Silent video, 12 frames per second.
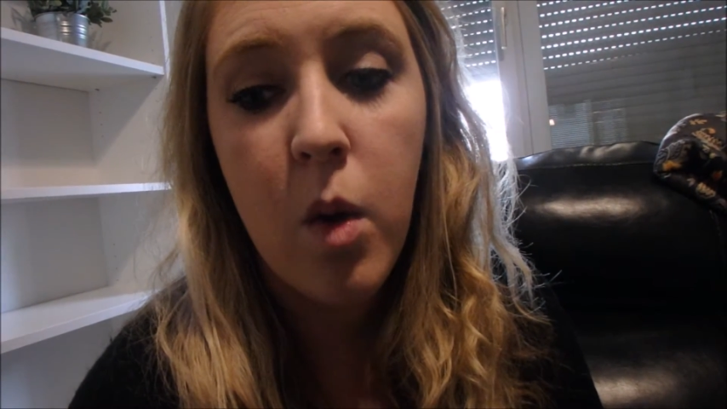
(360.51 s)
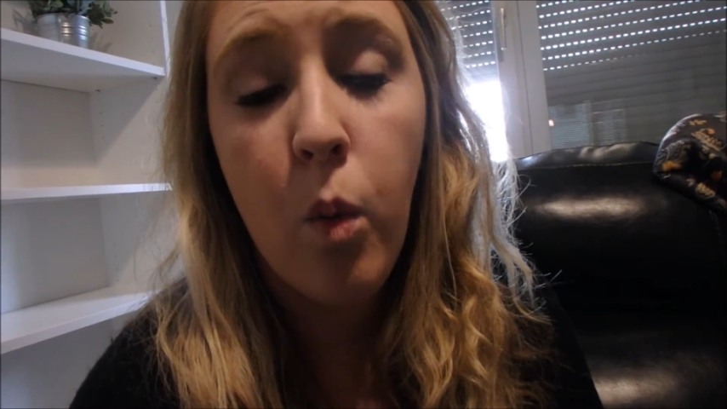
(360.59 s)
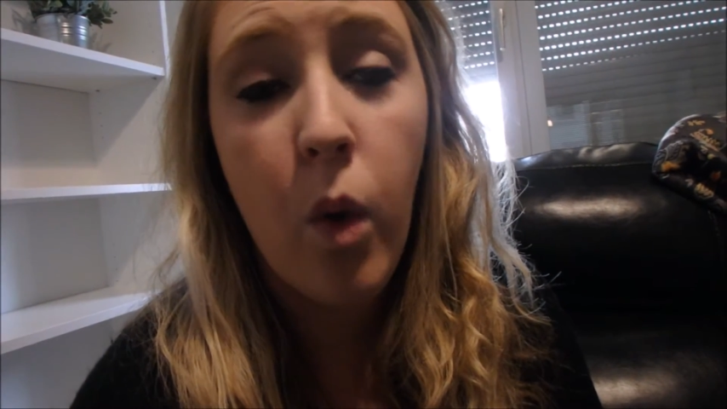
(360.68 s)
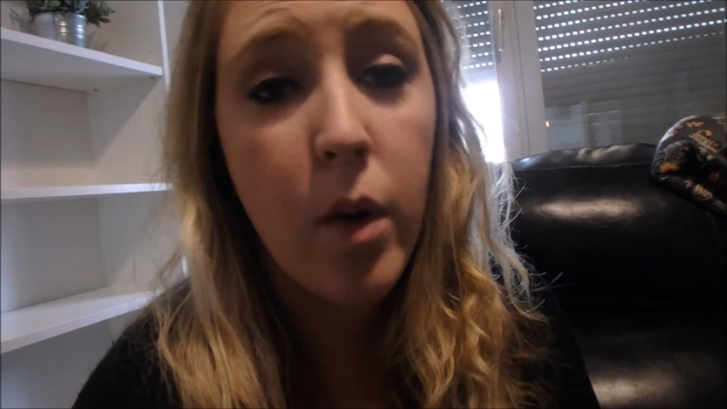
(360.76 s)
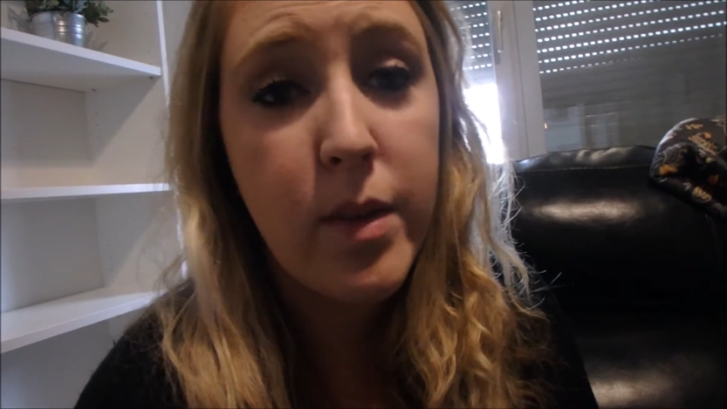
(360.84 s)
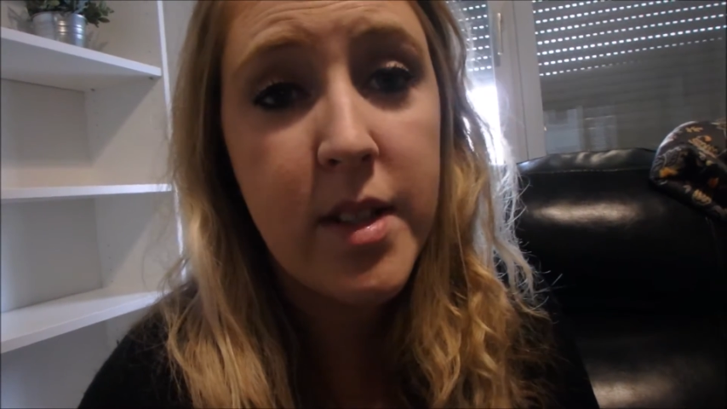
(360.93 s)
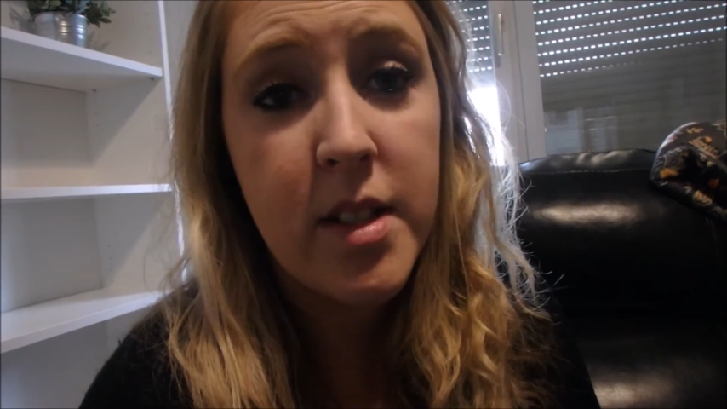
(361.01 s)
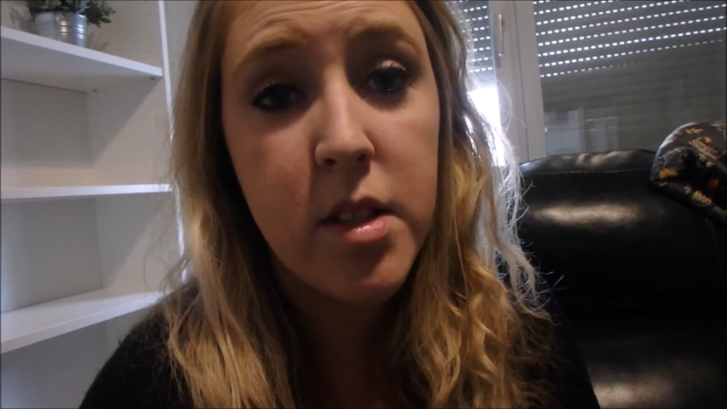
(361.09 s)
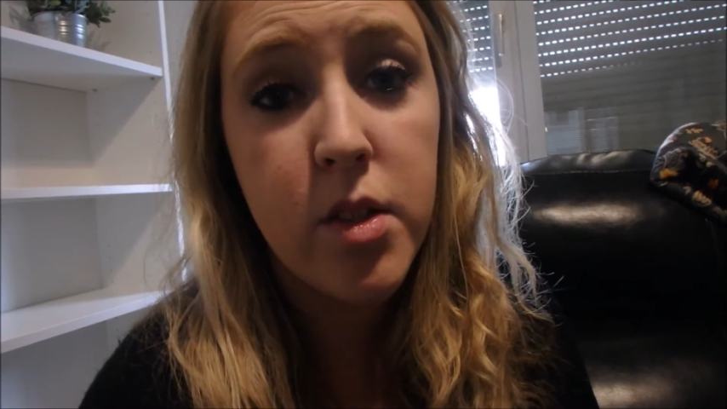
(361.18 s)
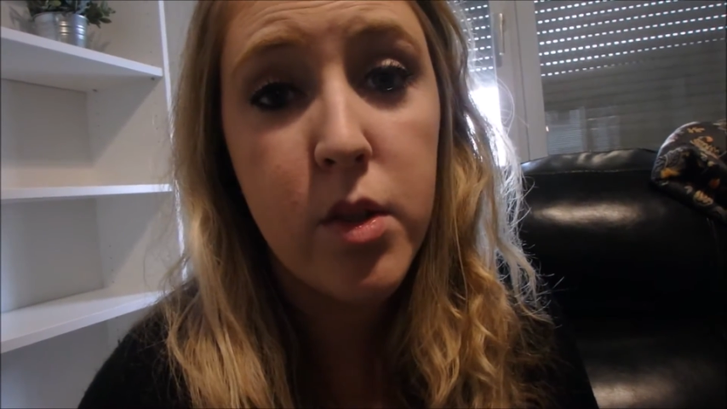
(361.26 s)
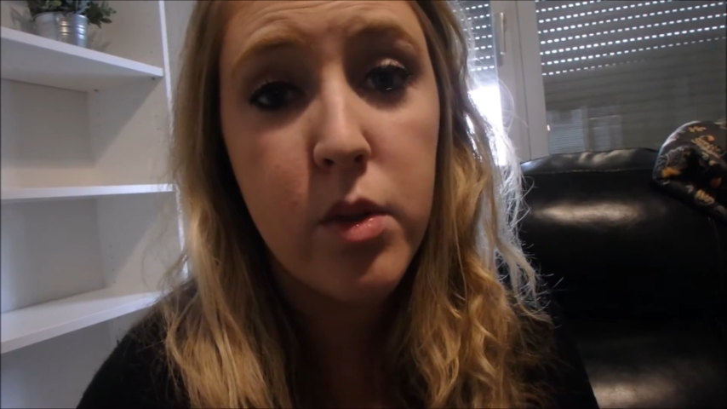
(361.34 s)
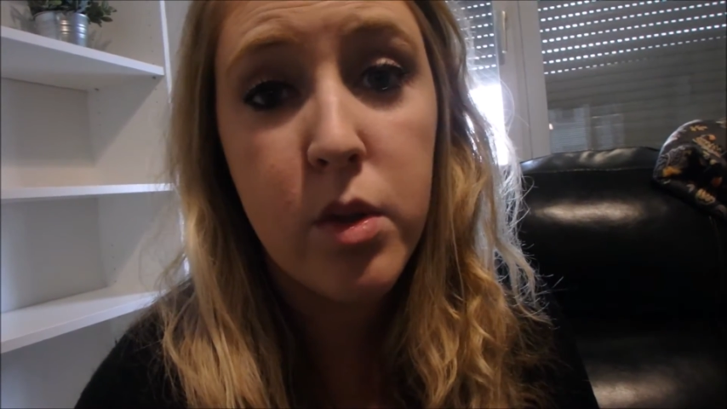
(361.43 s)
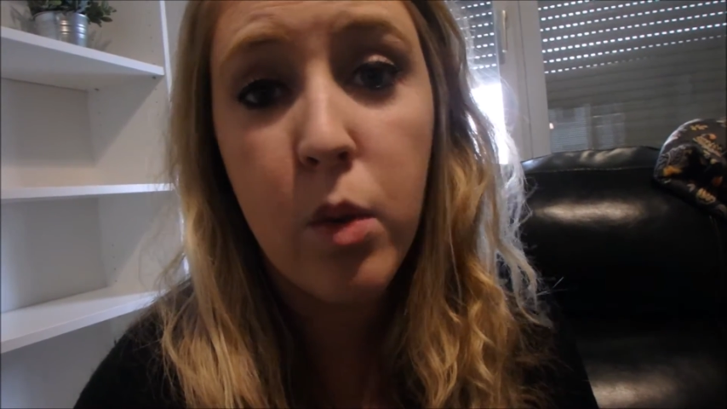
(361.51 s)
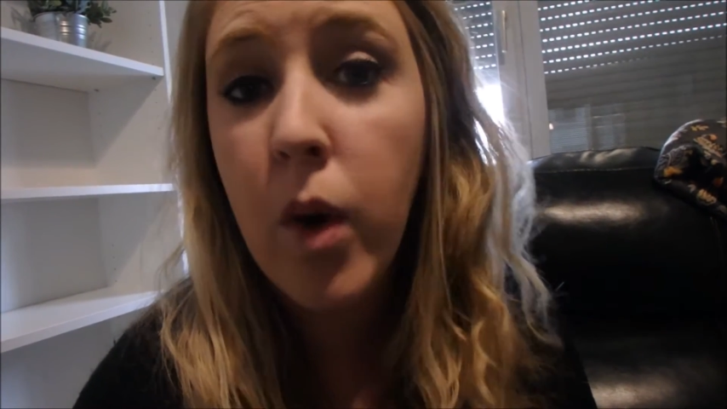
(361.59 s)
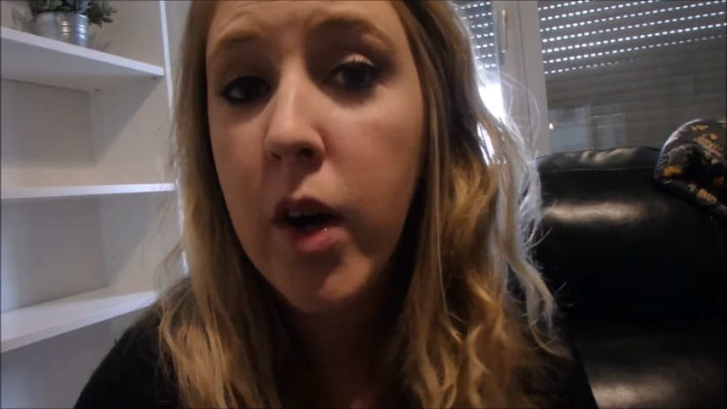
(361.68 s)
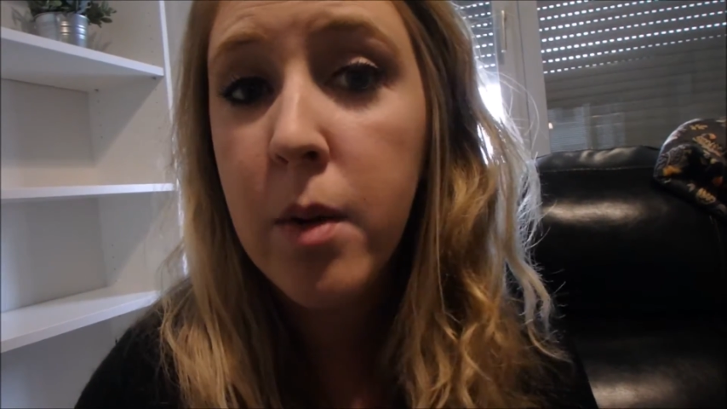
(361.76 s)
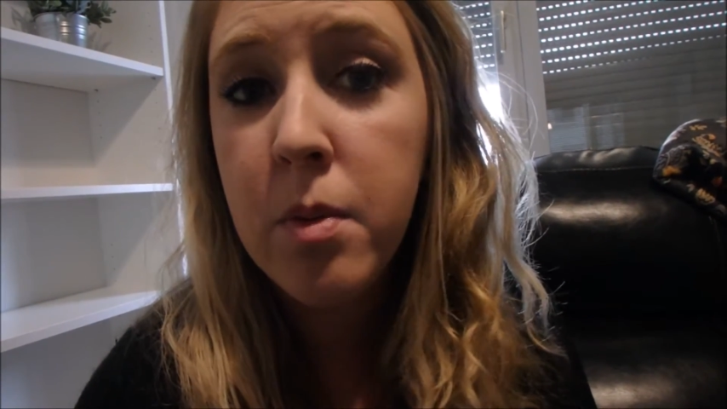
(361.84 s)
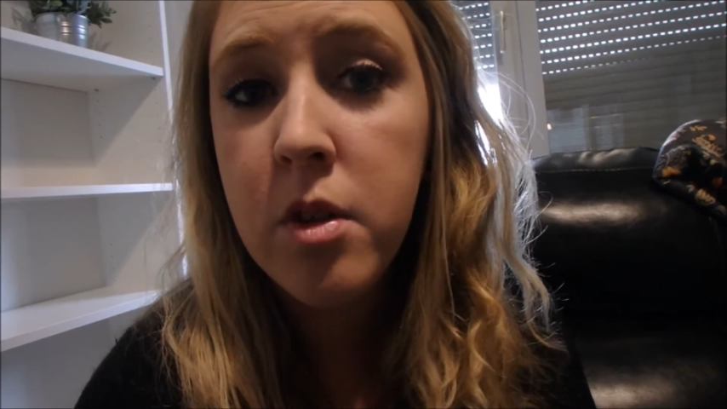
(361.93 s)
what we need to do to
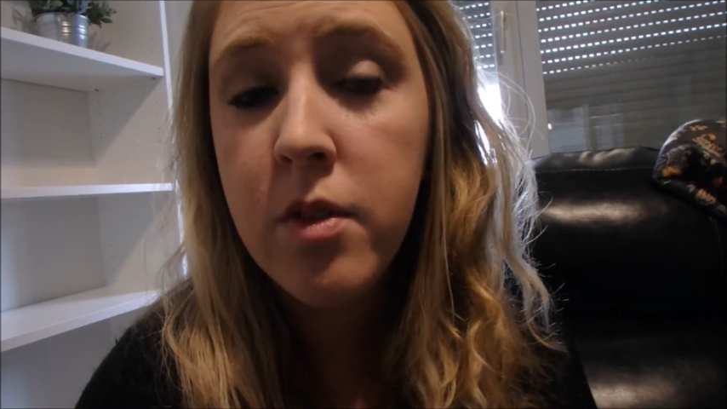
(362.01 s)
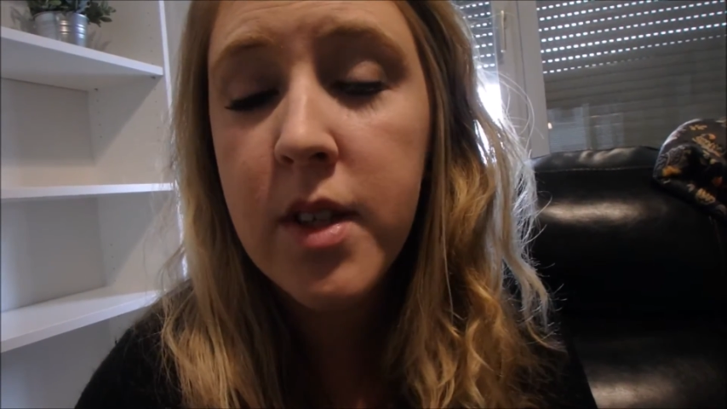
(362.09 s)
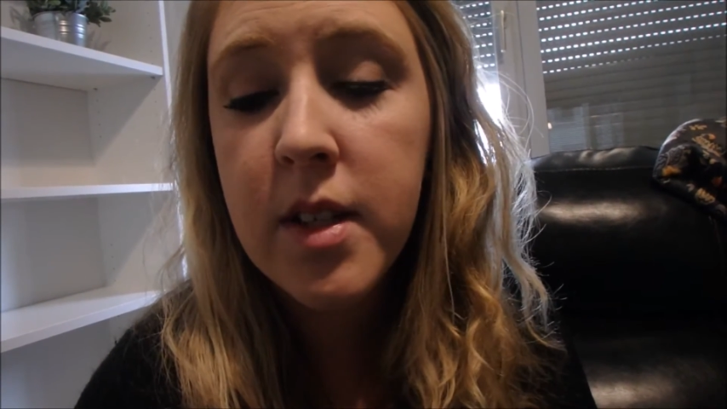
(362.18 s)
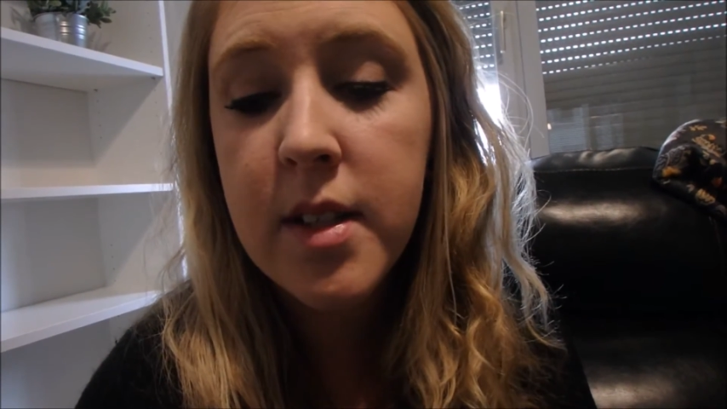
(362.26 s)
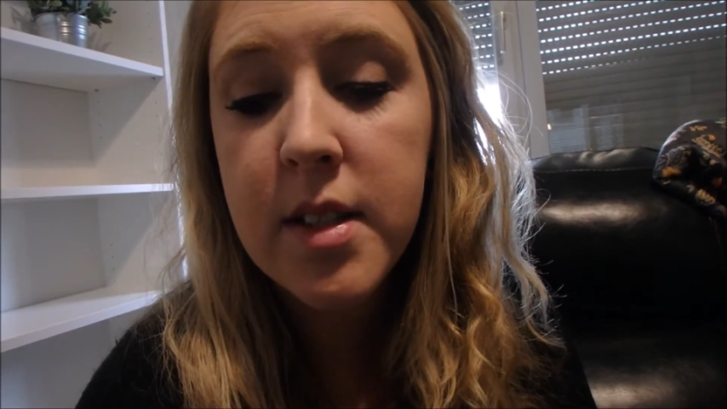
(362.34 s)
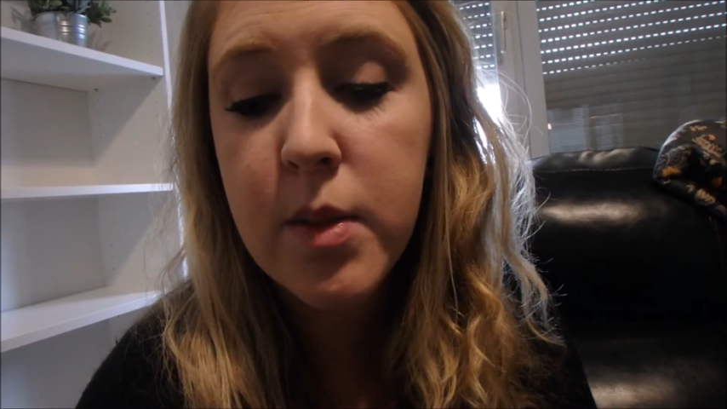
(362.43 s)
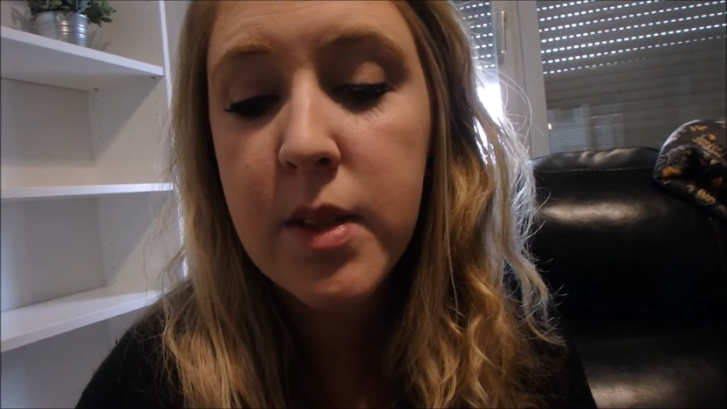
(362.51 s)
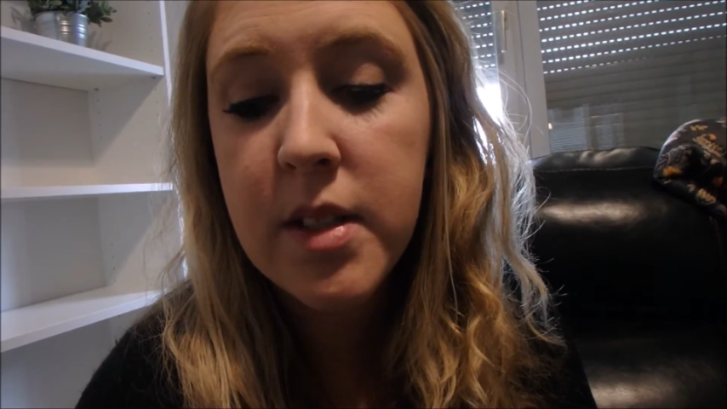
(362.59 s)
waterproof it because we